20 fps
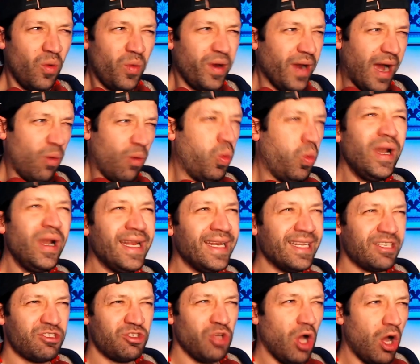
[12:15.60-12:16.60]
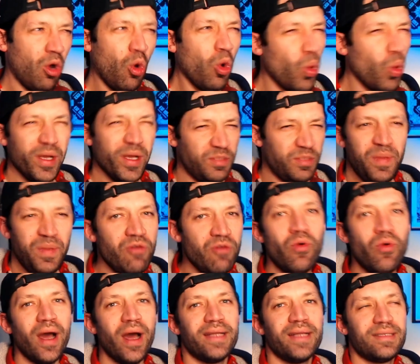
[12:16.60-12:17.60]
our willingness to always be
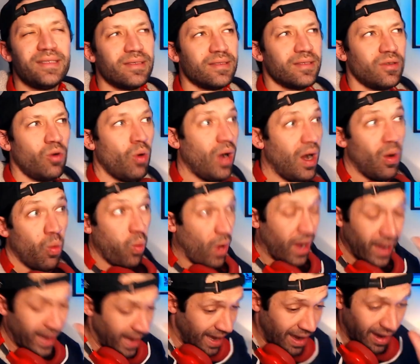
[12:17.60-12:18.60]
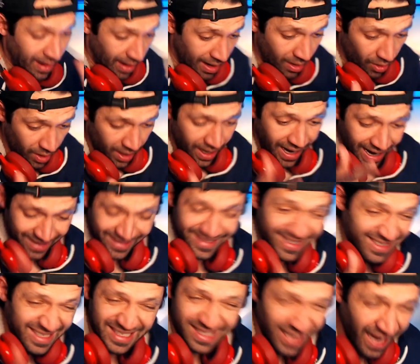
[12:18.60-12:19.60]
right, or our, our, our, our
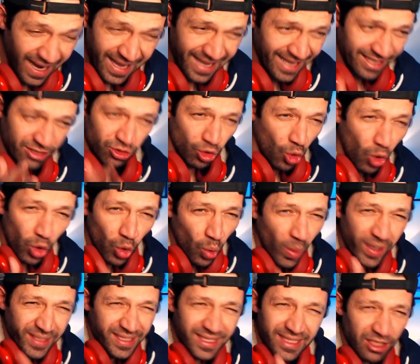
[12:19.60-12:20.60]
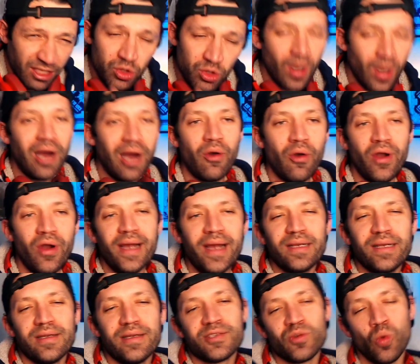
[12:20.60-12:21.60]
desire to always stick to our
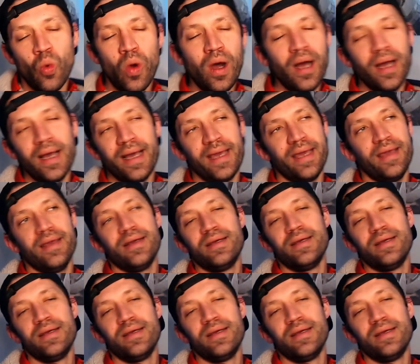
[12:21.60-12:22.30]
rightness. Why?